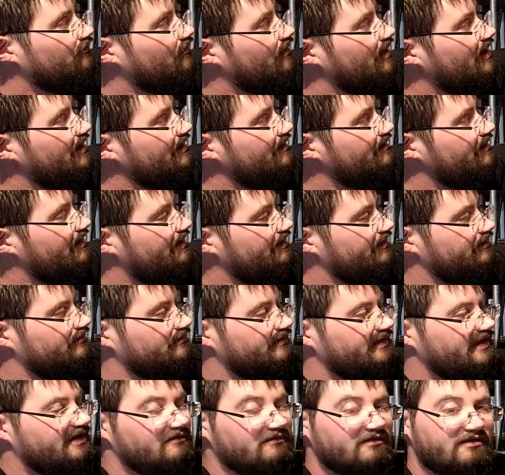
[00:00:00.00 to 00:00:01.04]
one and you'll
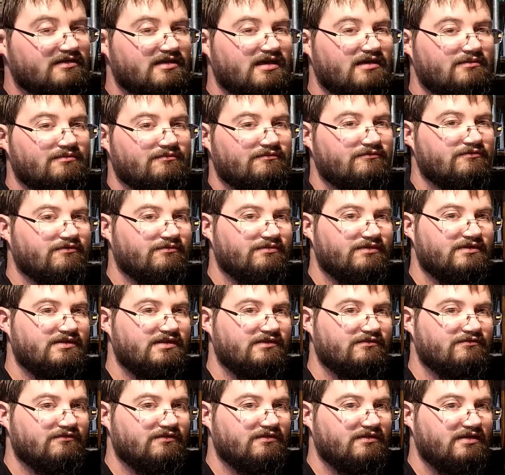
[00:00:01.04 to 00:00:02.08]
hear it coming from the
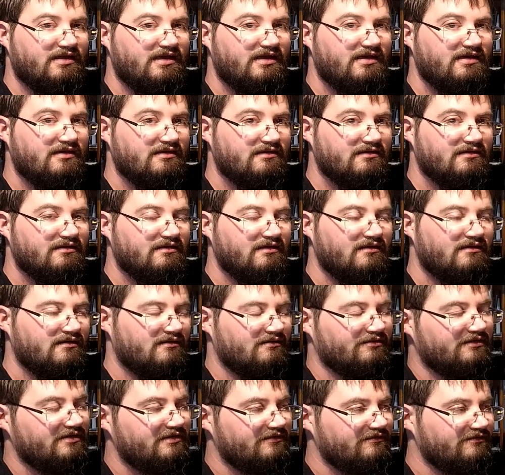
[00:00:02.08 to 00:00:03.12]
different ear
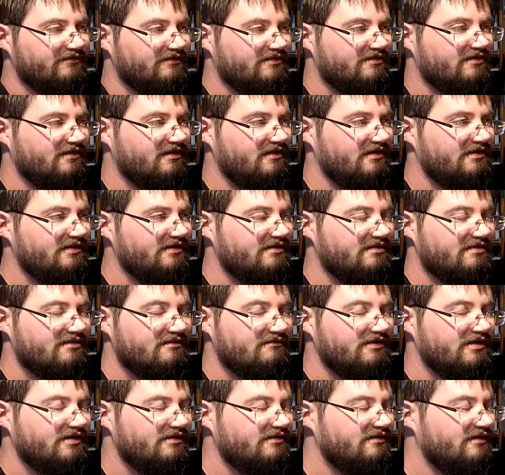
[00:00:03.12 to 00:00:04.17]
on the different side in
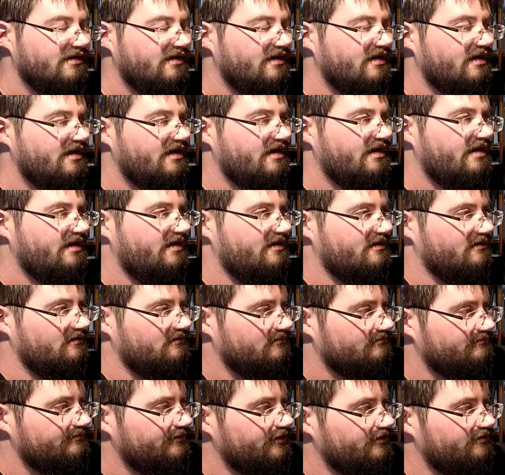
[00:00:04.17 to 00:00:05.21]
stereo, and I'll
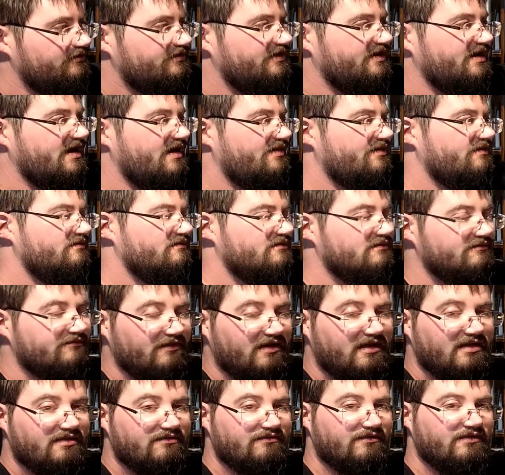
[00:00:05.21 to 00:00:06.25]
mute the other and
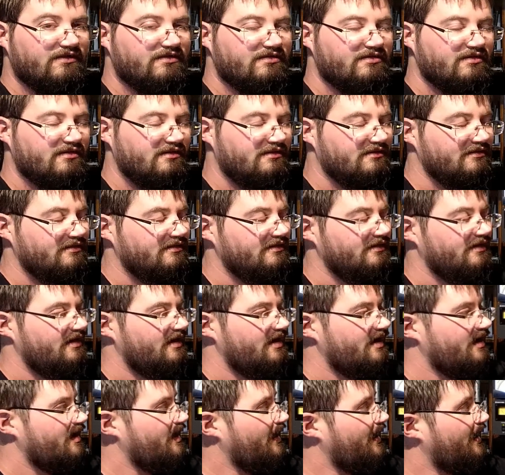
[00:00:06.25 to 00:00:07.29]
vice versa.
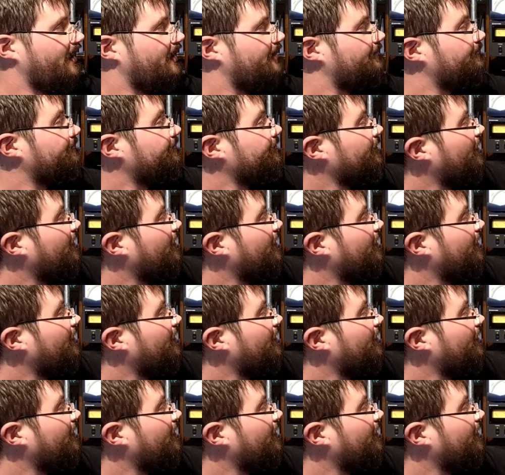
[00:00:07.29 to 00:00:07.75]
Um,